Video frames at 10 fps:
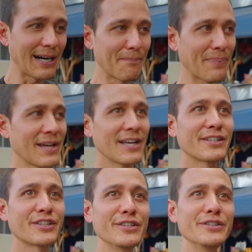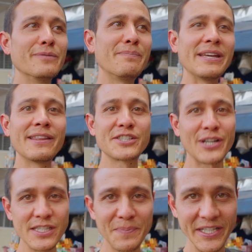up to be the
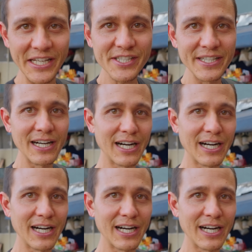transportation